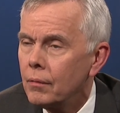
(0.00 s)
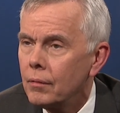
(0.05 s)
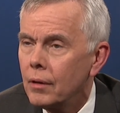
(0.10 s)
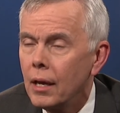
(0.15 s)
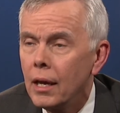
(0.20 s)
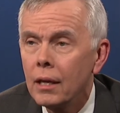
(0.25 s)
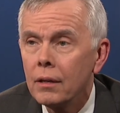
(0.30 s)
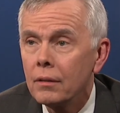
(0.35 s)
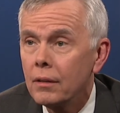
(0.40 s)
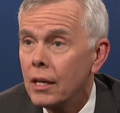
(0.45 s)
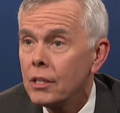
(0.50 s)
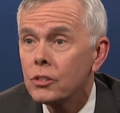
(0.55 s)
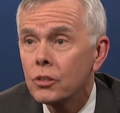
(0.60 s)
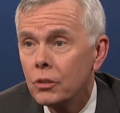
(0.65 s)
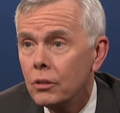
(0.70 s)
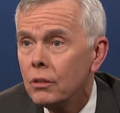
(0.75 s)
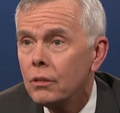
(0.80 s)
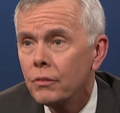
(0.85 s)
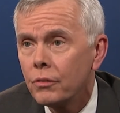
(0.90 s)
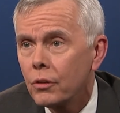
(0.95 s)
and that's
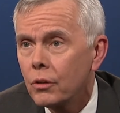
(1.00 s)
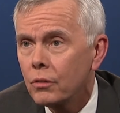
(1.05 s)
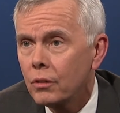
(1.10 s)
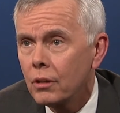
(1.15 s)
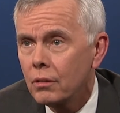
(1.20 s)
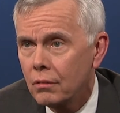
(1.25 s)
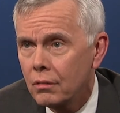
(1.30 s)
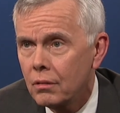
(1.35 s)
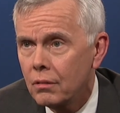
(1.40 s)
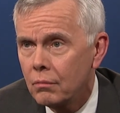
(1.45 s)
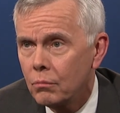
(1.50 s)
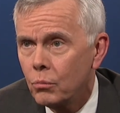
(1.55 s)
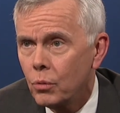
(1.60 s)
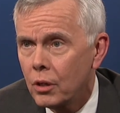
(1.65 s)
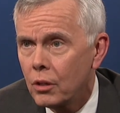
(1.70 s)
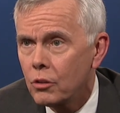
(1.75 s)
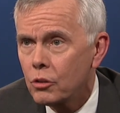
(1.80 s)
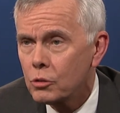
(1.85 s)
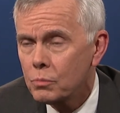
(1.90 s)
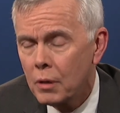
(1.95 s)
good if you're one
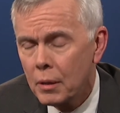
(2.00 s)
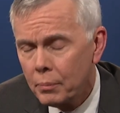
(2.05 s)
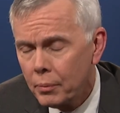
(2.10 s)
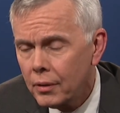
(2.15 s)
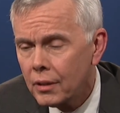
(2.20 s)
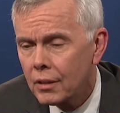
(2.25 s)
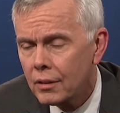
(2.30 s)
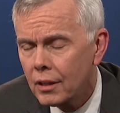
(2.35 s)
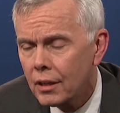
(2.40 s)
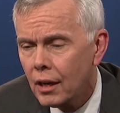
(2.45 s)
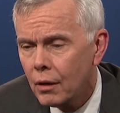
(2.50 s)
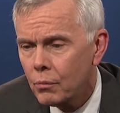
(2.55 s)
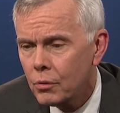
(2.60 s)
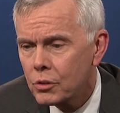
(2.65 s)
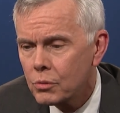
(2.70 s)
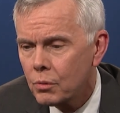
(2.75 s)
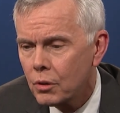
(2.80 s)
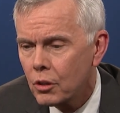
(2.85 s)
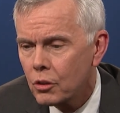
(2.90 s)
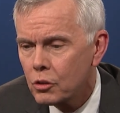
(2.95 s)
of those people, and I think I
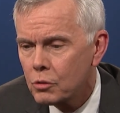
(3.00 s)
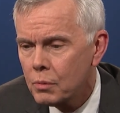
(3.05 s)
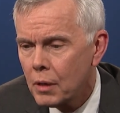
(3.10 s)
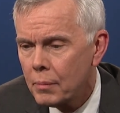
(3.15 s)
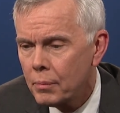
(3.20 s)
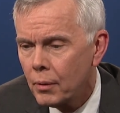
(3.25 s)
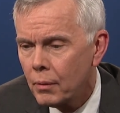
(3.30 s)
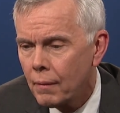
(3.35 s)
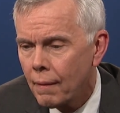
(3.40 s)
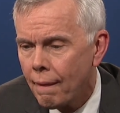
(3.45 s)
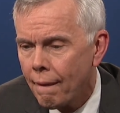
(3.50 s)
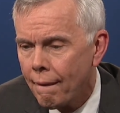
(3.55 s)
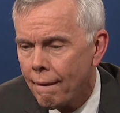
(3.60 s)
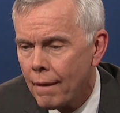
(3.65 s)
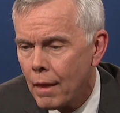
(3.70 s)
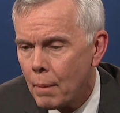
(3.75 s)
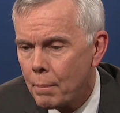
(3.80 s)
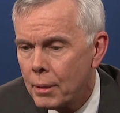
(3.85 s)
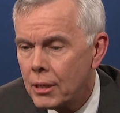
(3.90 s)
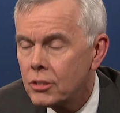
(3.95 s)
was one of those people,
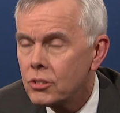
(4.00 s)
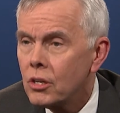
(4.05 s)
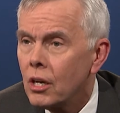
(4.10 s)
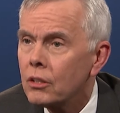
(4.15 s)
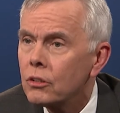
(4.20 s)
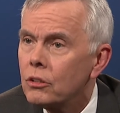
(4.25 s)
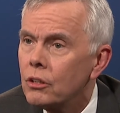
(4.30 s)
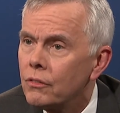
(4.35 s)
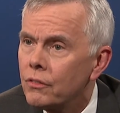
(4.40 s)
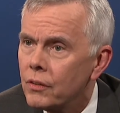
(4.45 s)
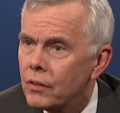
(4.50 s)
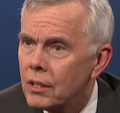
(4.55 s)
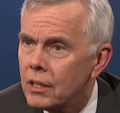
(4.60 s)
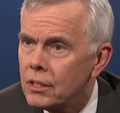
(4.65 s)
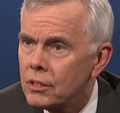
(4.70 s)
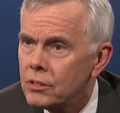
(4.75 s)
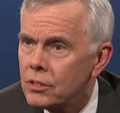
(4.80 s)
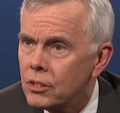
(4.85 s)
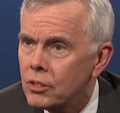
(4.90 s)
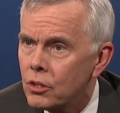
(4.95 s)
but it's not good for the
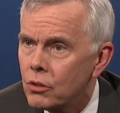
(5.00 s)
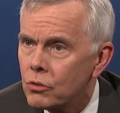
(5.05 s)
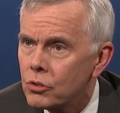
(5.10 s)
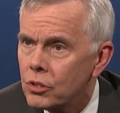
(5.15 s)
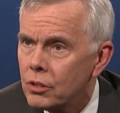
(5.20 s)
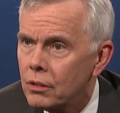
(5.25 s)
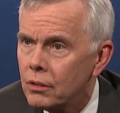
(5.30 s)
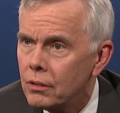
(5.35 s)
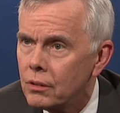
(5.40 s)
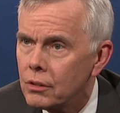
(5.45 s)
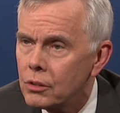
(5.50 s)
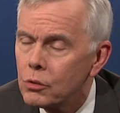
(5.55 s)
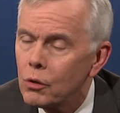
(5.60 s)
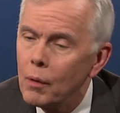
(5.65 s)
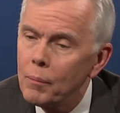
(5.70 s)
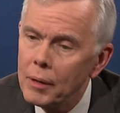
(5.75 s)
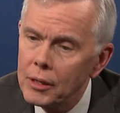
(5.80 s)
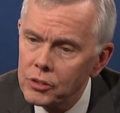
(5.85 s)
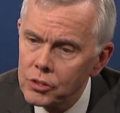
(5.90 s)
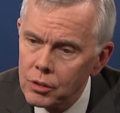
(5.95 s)
institution. So I
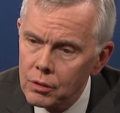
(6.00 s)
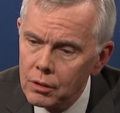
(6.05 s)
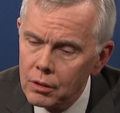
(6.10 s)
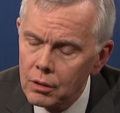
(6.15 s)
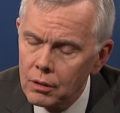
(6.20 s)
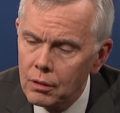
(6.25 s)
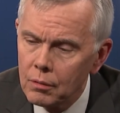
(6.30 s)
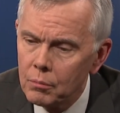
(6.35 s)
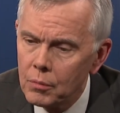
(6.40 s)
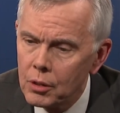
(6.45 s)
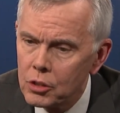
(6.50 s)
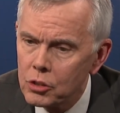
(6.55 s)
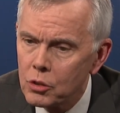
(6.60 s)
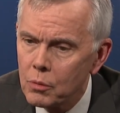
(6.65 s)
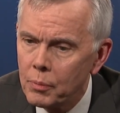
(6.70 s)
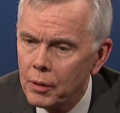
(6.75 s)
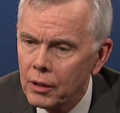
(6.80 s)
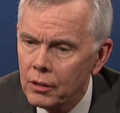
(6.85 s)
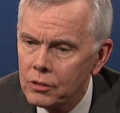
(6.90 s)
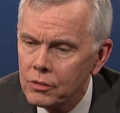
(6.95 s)
mentioned Minister
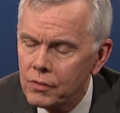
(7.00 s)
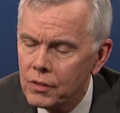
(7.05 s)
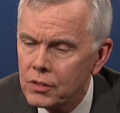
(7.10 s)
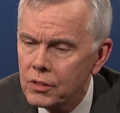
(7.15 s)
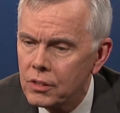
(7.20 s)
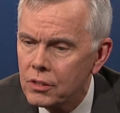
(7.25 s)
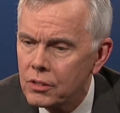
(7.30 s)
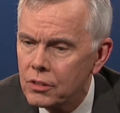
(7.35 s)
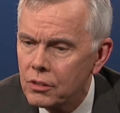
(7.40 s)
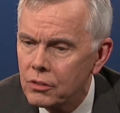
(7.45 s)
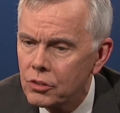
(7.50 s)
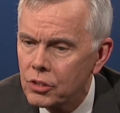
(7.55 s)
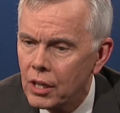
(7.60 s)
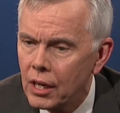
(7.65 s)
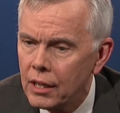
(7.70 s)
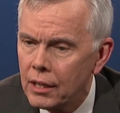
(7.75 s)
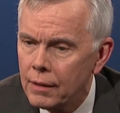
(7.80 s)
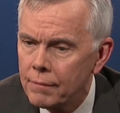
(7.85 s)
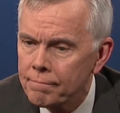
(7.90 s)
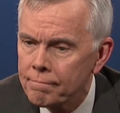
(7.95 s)
Baird's visits to
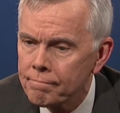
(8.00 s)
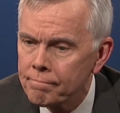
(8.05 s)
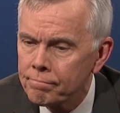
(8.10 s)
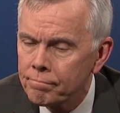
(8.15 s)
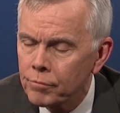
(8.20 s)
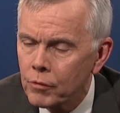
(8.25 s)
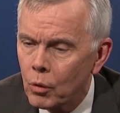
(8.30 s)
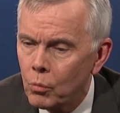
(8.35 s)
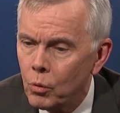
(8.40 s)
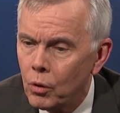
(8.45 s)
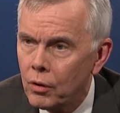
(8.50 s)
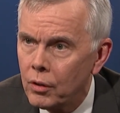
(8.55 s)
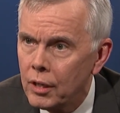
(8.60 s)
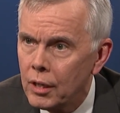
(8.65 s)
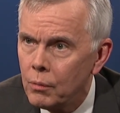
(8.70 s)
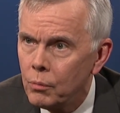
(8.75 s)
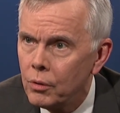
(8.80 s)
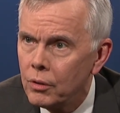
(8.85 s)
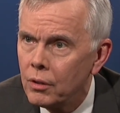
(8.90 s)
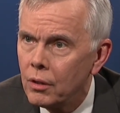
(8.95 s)
China, where
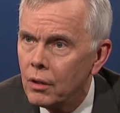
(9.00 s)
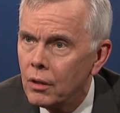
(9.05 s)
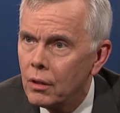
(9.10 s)
he would,